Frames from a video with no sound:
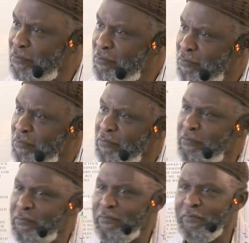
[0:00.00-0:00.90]

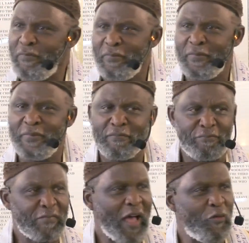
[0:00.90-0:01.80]

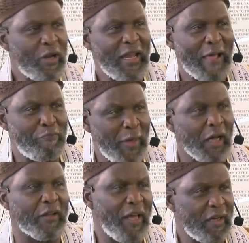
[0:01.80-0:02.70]
I wanted that
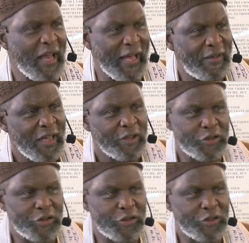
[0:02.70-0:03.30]
building that